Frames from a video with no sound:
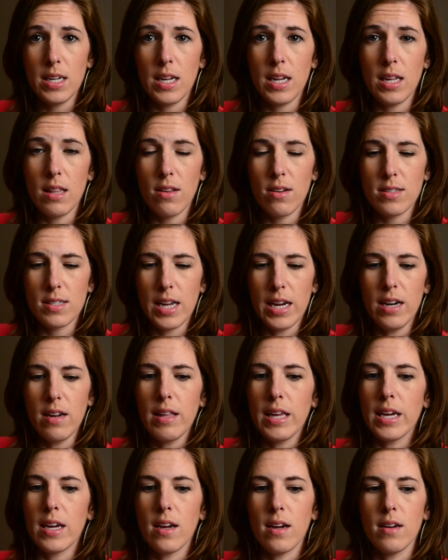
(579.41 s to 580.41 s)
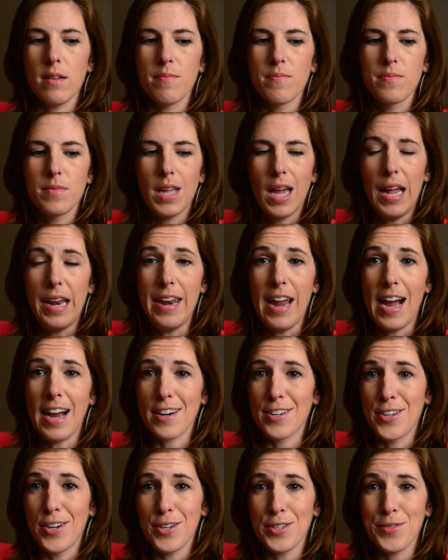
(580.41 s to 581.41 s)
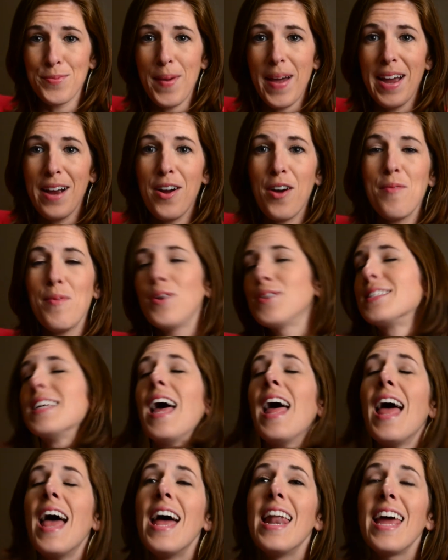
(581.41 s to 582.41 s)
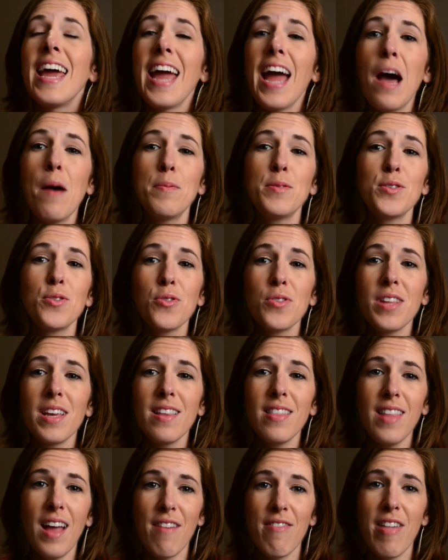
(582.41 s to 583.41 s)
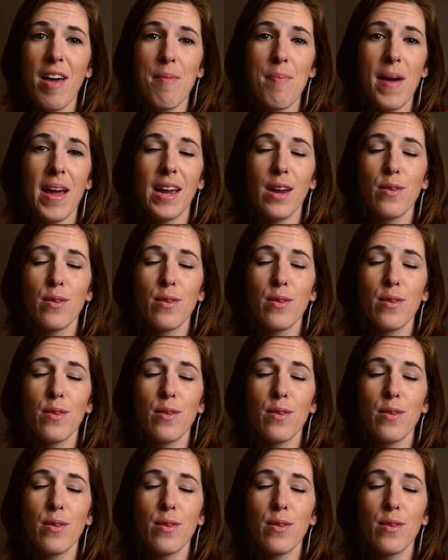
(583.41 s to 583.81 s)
It looks kind of like a doctor's bag almost, and I absolutely love that bag.